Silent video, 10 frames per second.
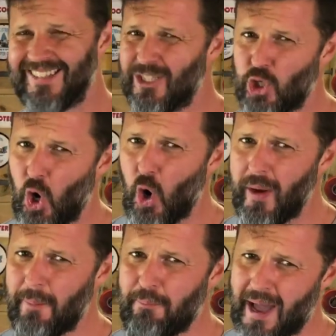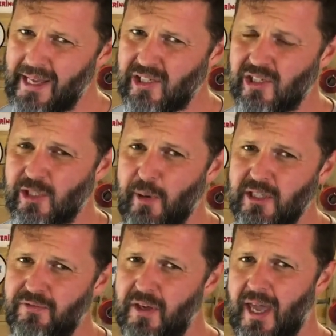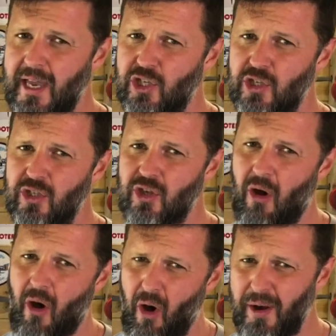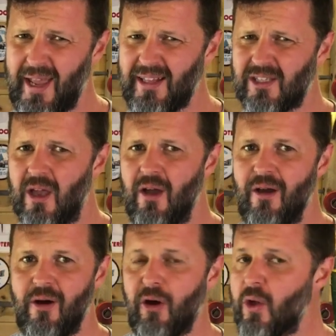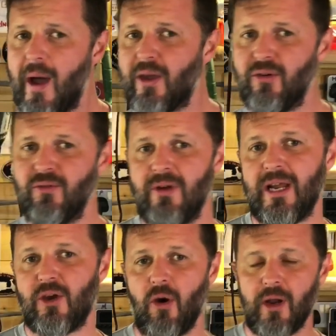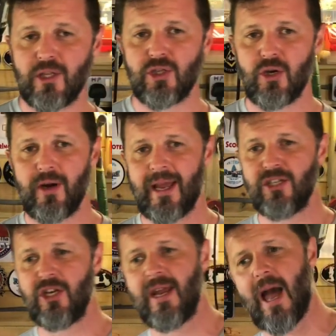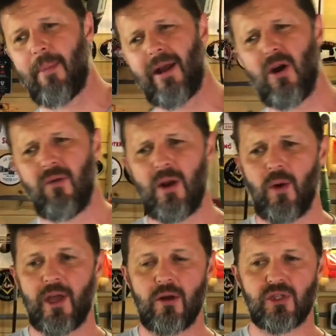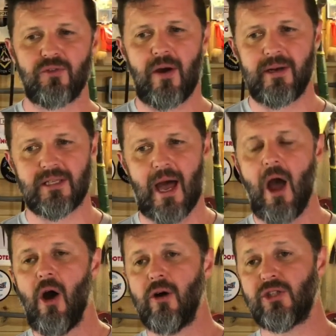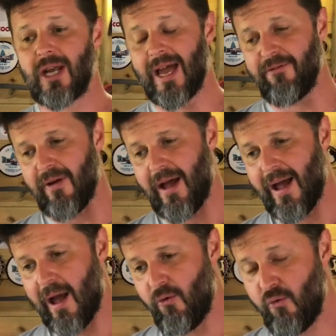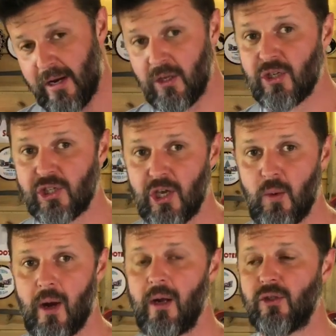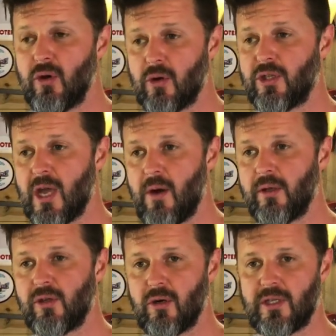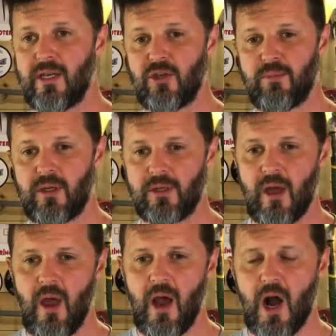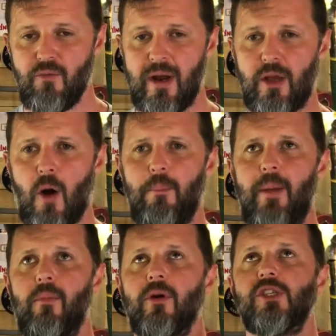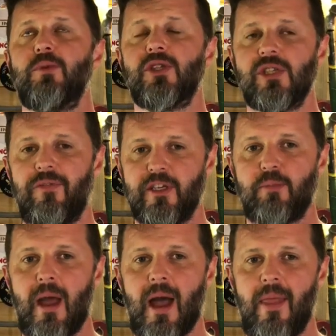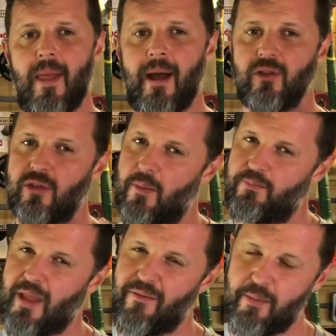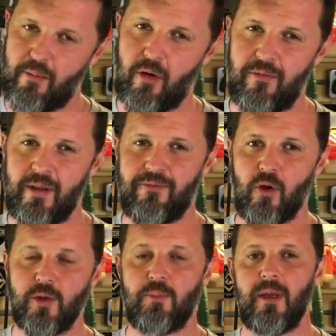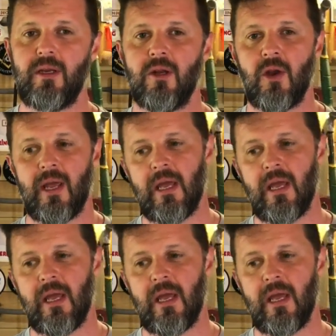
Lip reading: touring based specifications on it, although I couldn't really call it a touring engine yet. But I don't really want to go too far into that until I've ridden the scooter, talked to the owner, talked to the engine builder, and really got a bit more specifics behind that to have a bit more of an informed opinion on it.